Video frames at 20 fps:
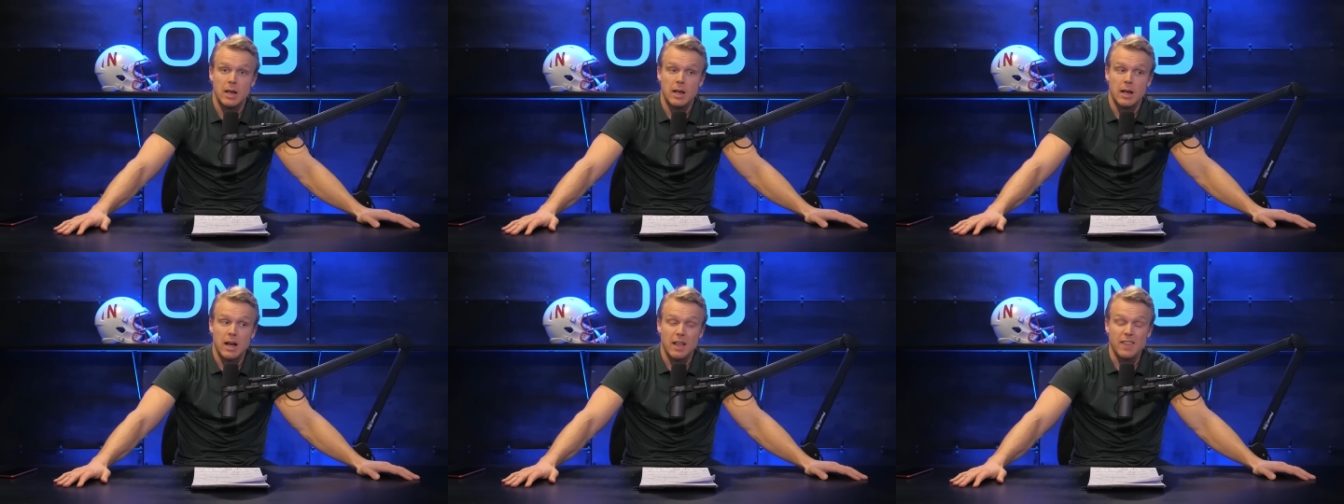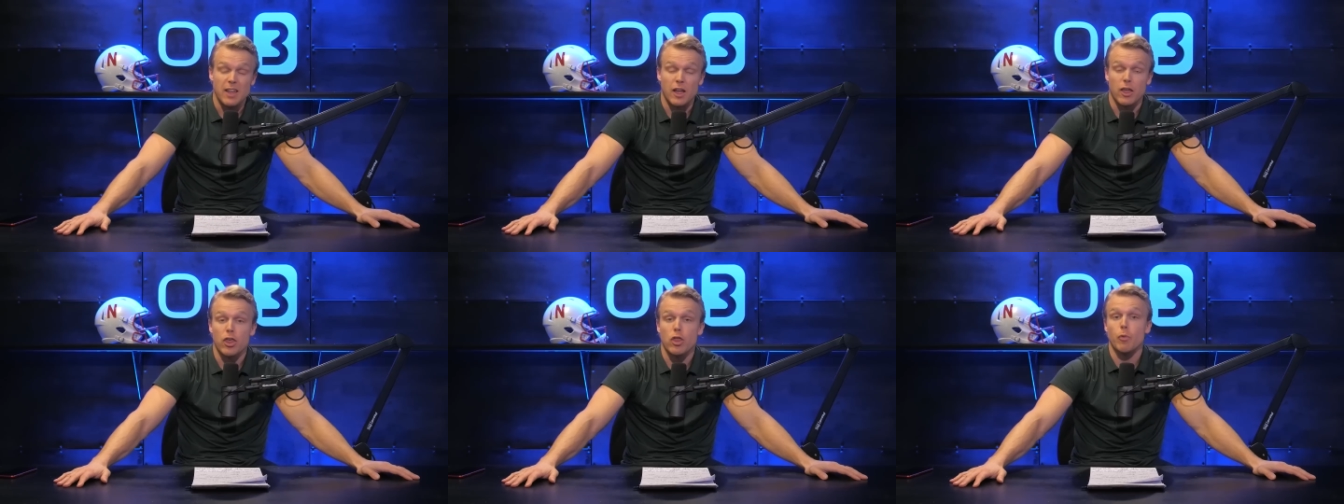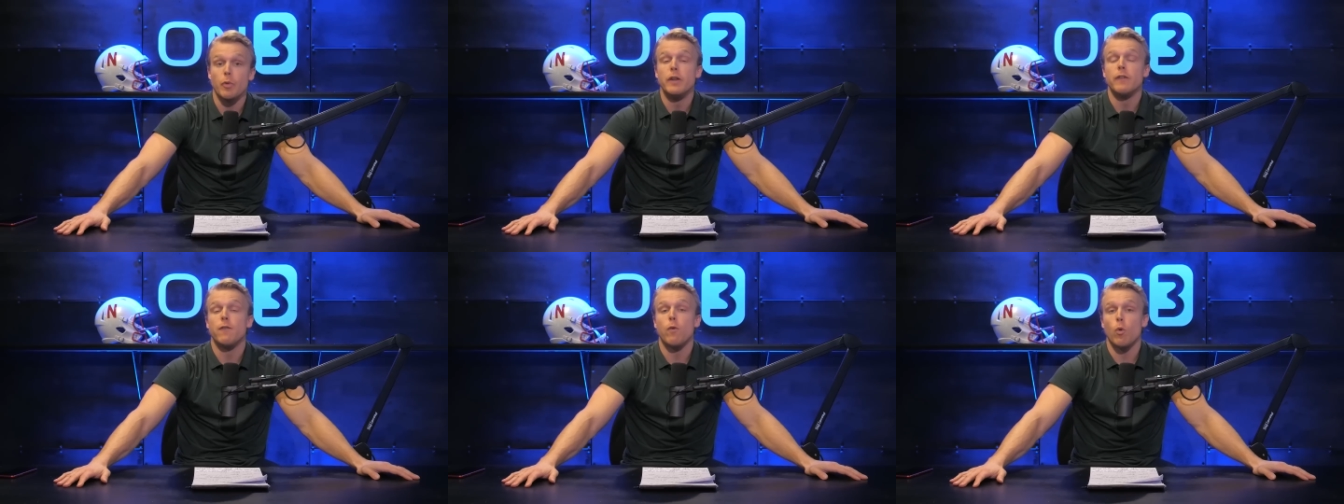I think
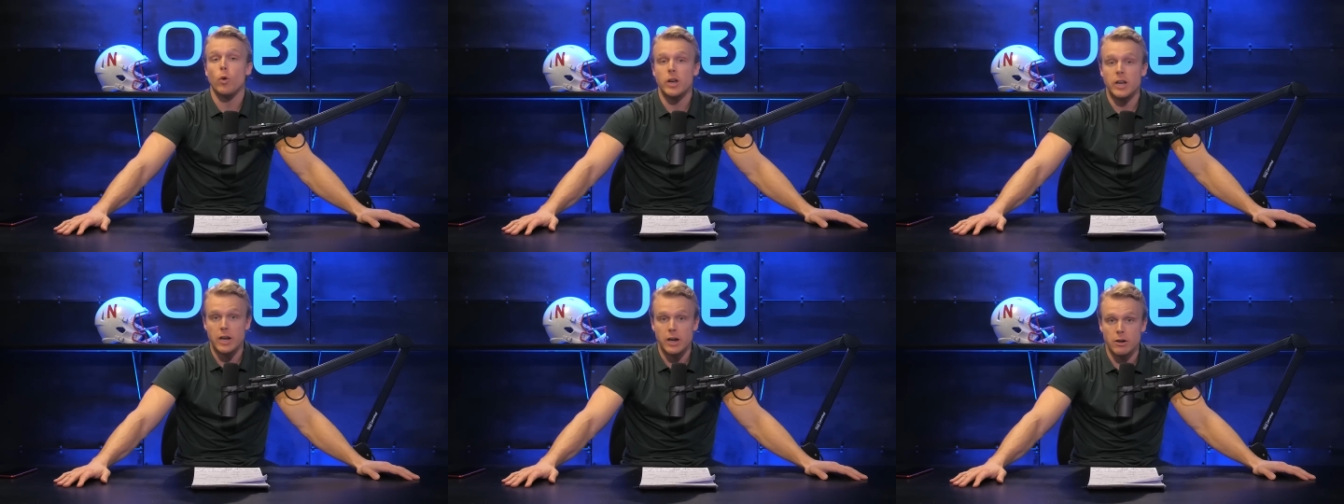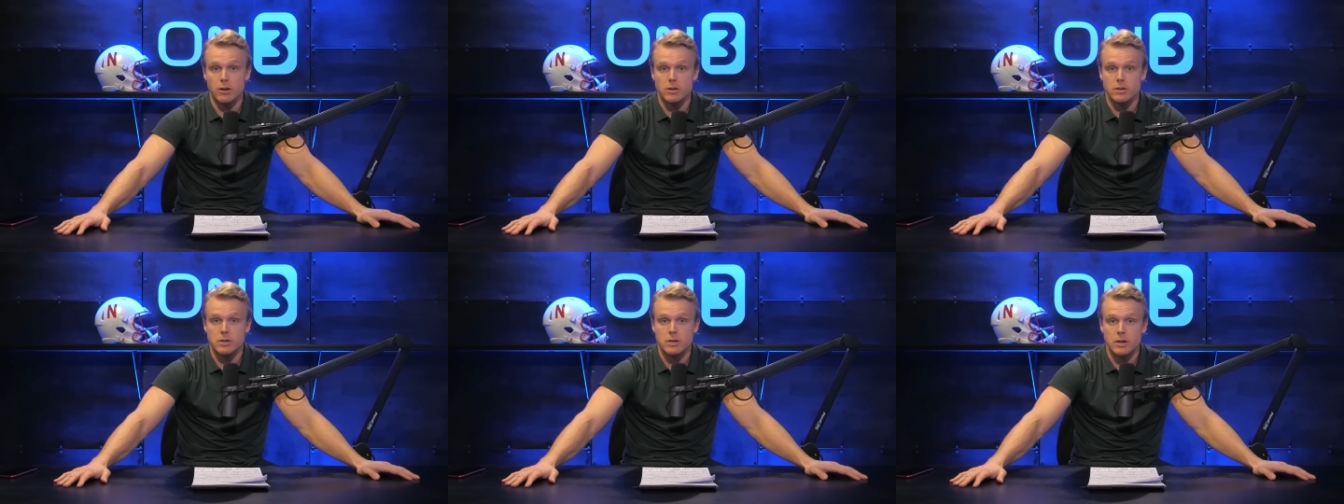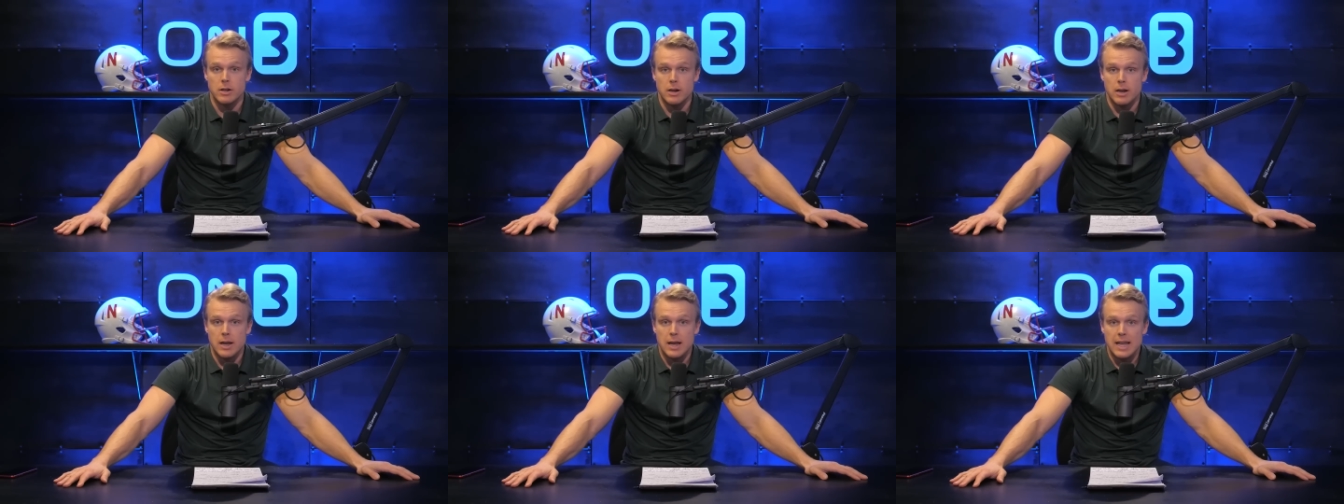3 to 4 years
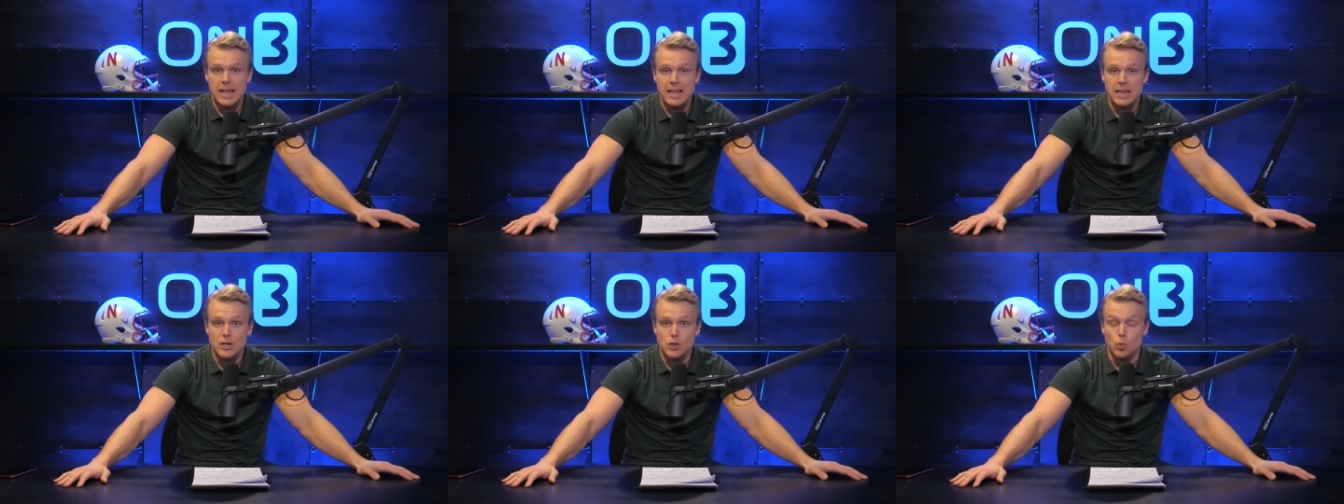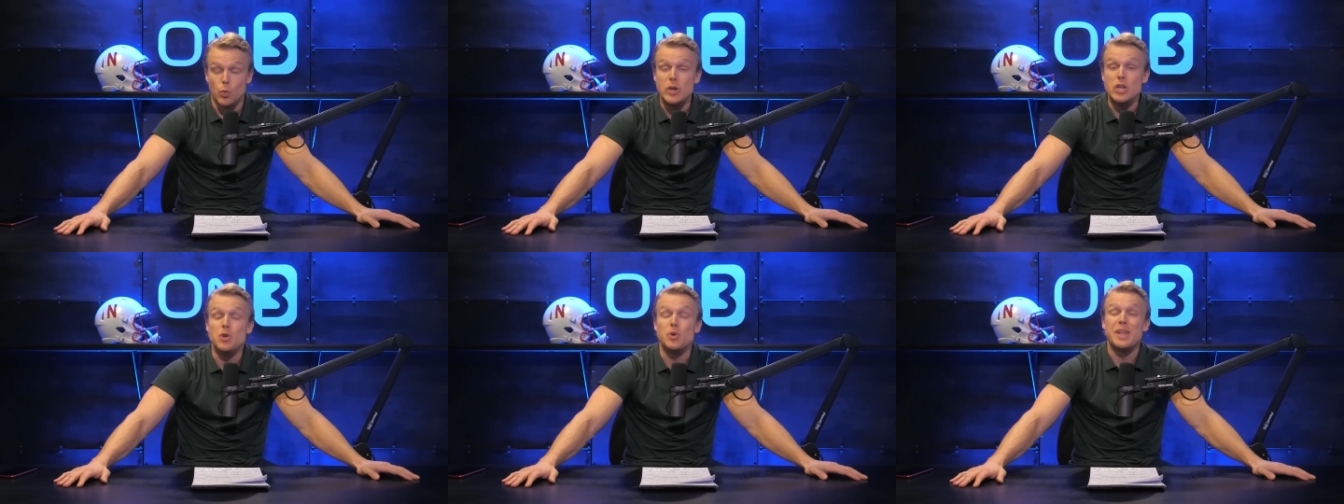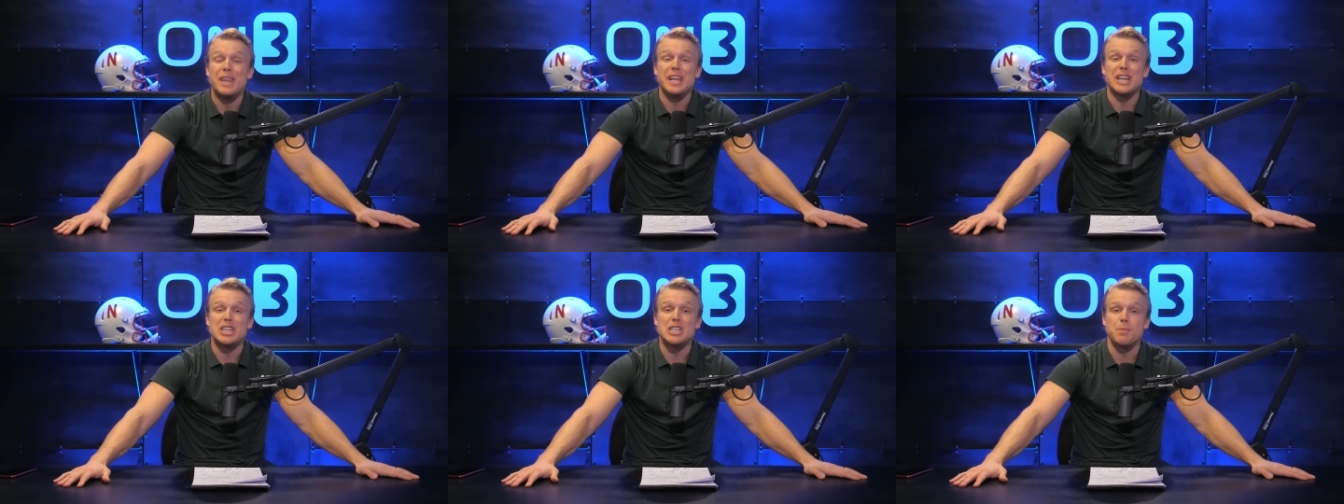is when you
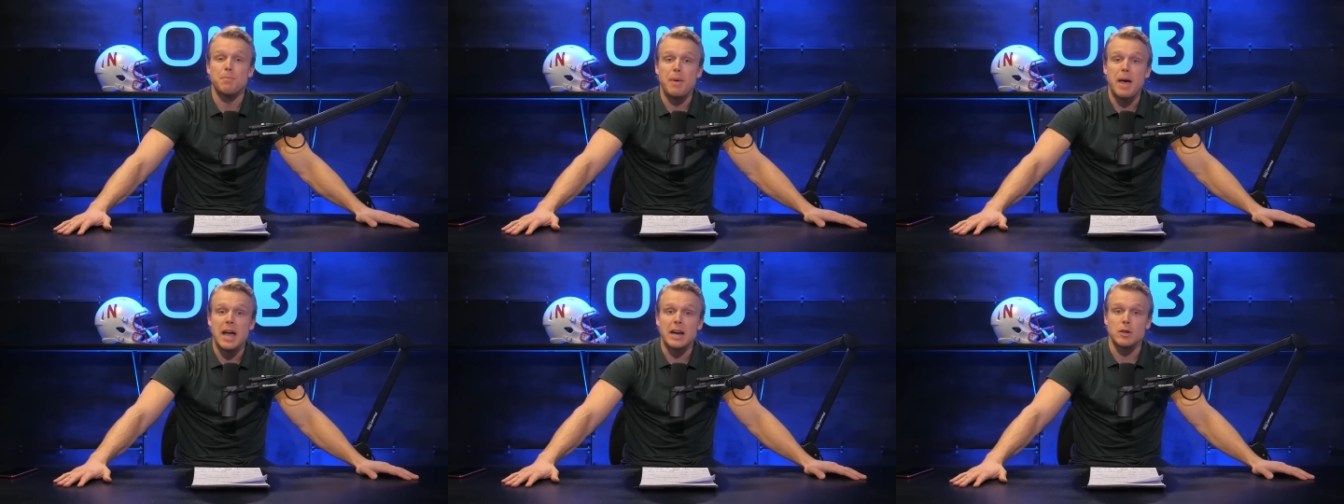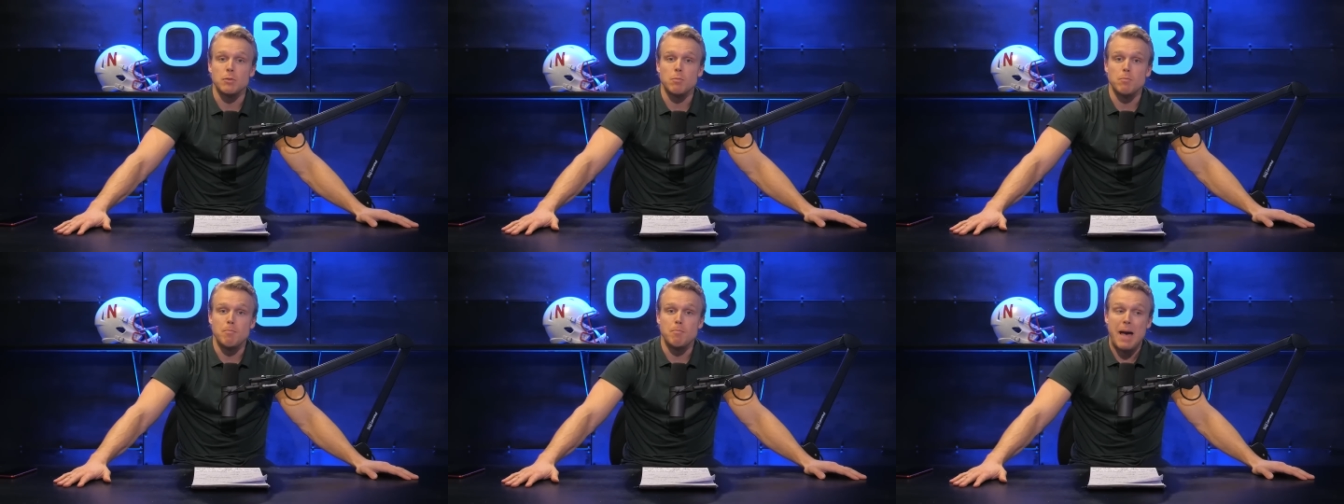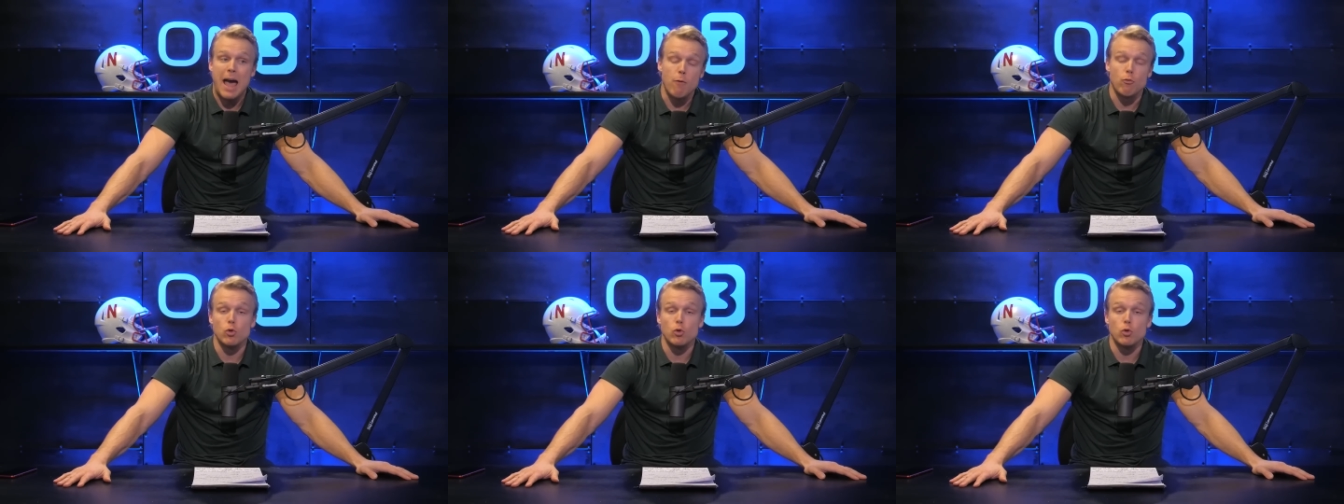can expect Matt